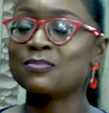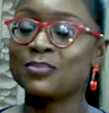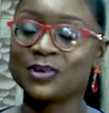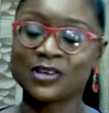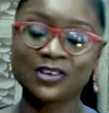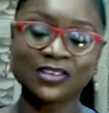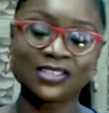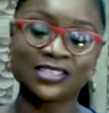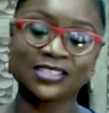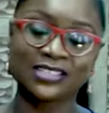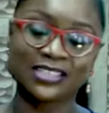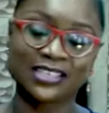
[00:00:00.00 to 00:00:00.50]
Then
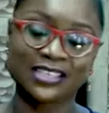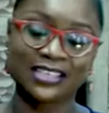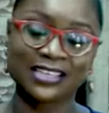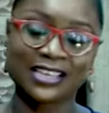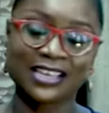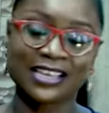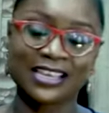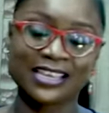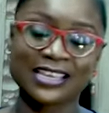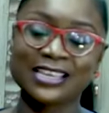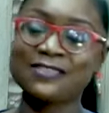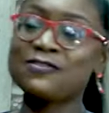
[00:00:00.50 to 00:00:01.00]
because
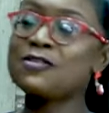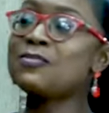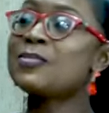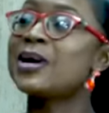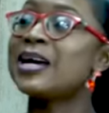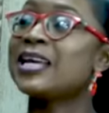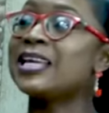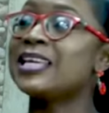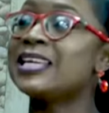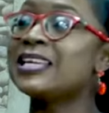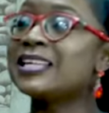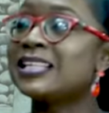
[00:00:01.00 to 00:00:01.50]
even
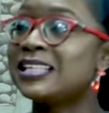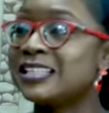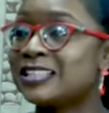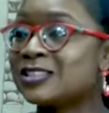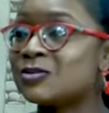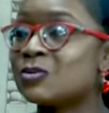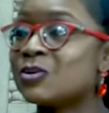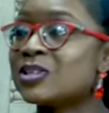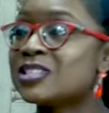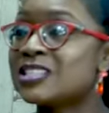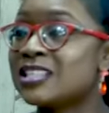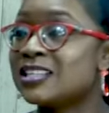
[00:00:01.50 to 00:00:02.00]
my
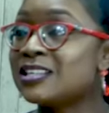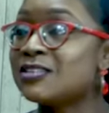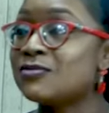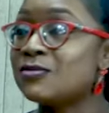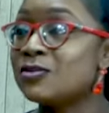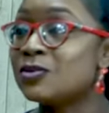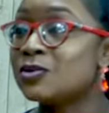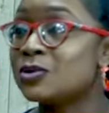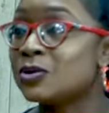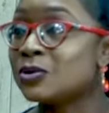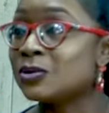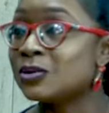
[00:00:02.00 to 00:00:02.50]
English wasn't
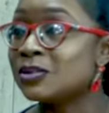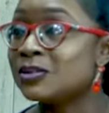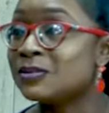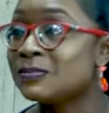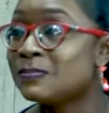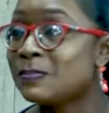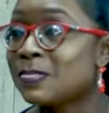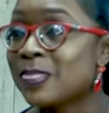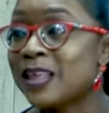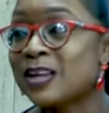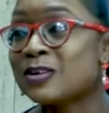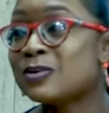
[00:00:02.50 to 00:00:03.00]
even good.
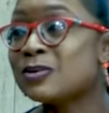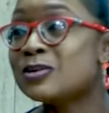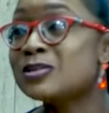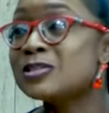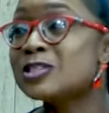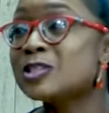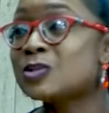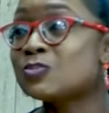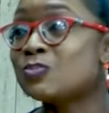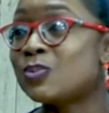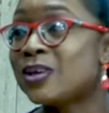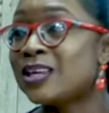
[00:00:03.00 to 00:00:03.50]
I
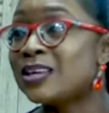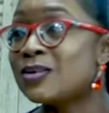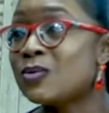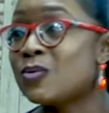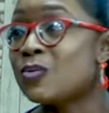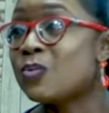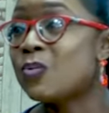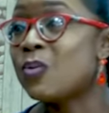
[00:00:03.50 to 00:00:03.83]
couldn't speak well.